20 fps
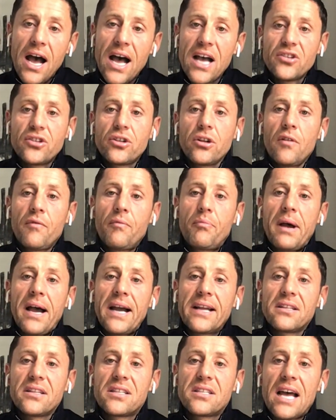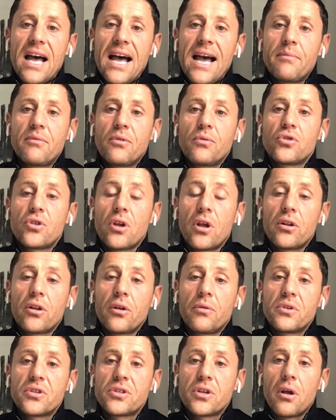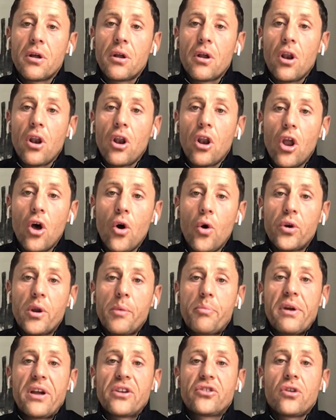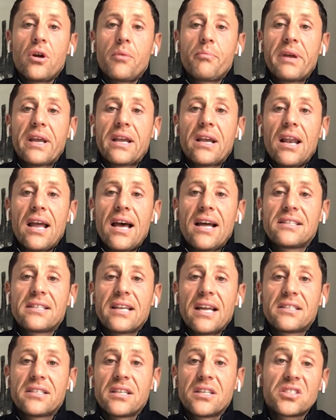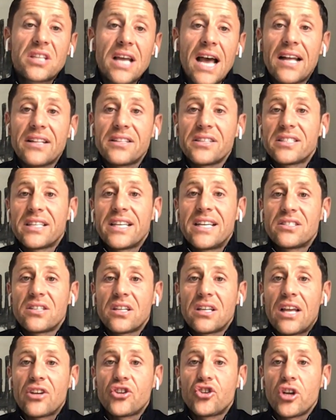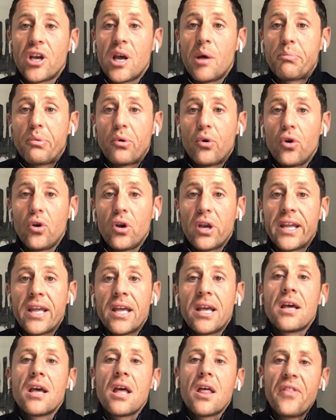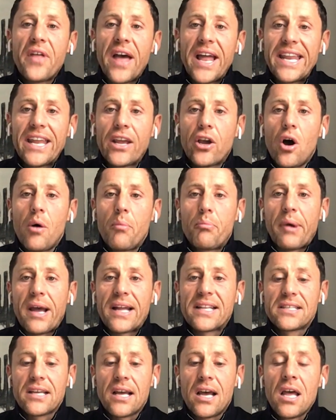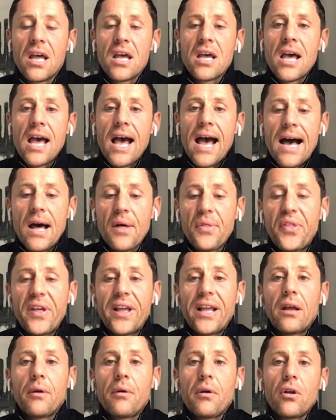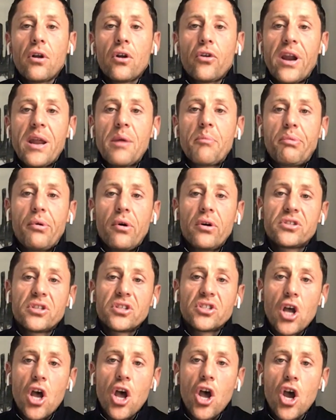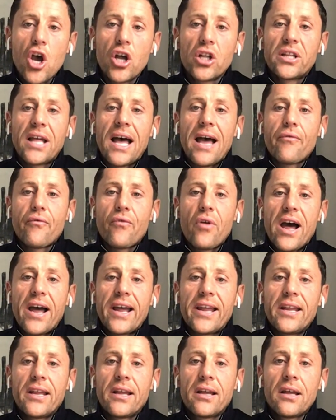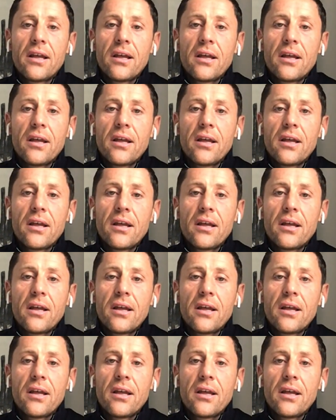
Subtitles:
Arsenal, by the time there was a load of pressure on Mikel Arteta. Started the season last year poorly, then he got better. I think Graham Potter's earned that right.